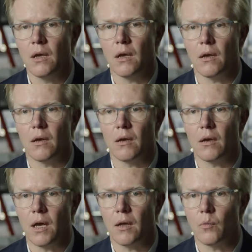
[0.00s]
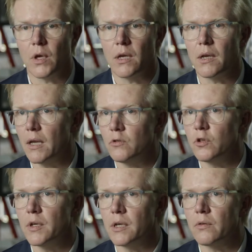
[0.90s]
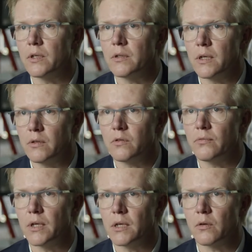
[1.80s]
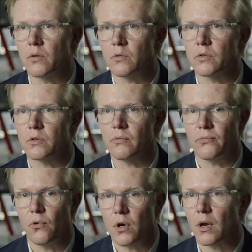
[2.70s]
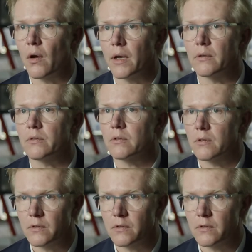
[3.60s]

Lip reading: and we can engineer it into vehicles for clients